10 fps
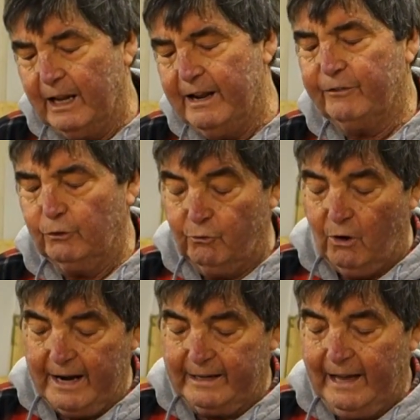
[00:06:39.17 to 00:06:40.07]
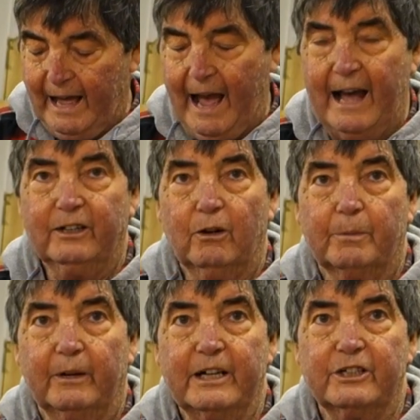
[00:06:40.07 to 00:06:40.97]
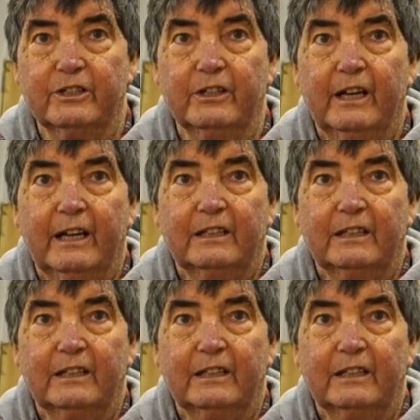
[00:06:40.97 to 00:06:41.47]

left or right-handed operation